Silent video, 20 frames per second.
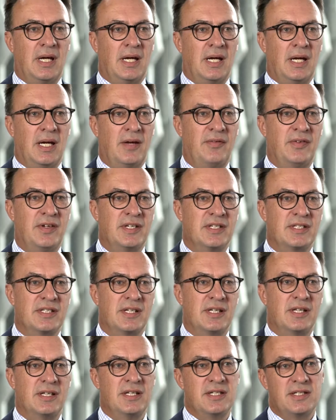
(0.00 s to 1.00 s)
AFIC is a
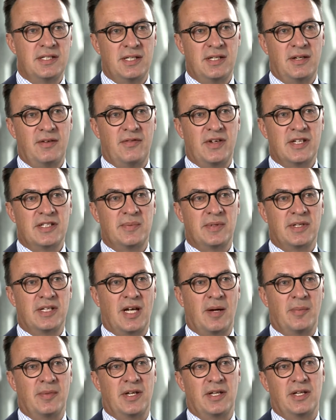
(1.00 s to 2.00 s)
listed investment
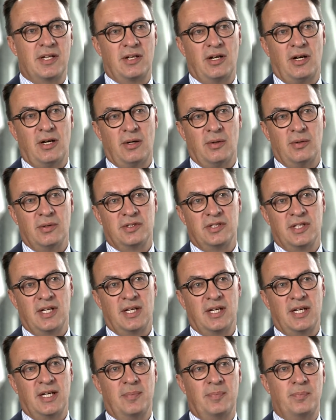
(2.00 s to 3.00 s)
company that holds
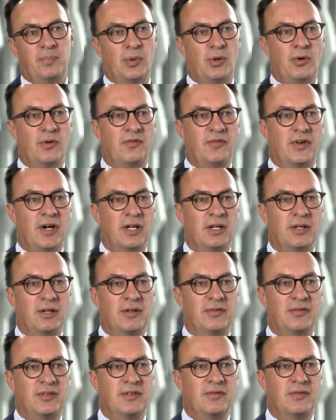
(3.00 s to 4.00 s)
a portfolio
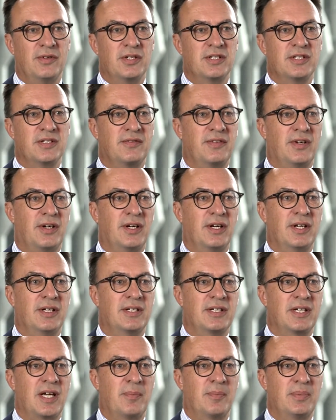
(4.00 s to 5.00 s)
of
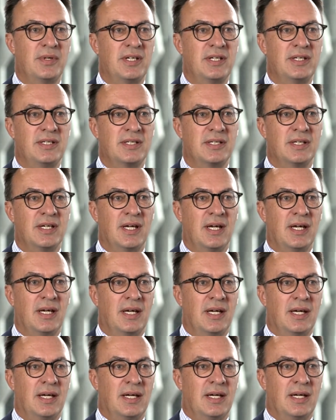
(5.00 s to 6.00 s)
diversified companies.
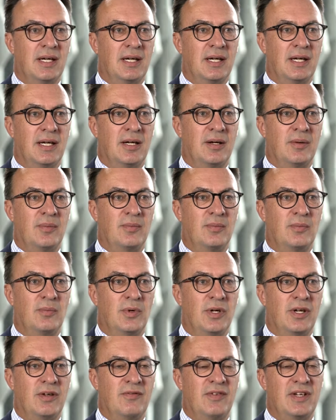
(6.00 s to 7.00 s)

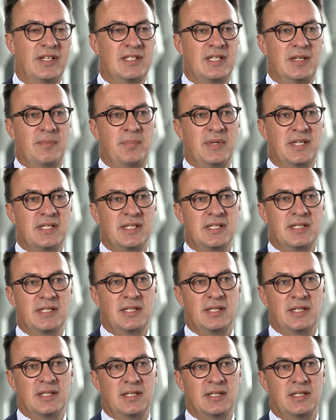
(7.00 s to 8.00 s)
We invest in
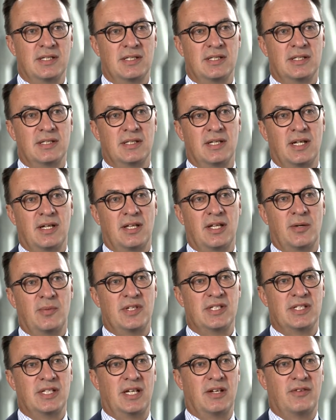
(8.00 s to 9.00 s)
businesses that we
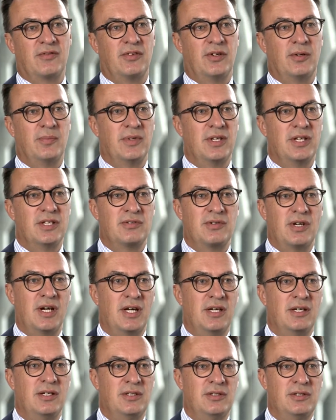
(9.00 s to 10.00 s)
select from the
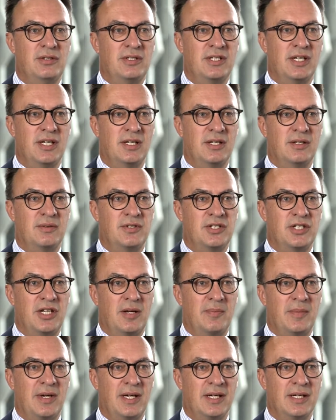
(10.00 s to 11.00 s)
Australian and New Zealand share
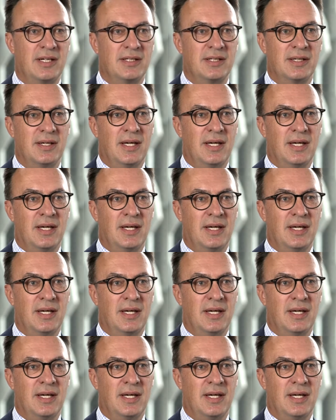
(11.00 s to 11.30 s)
market.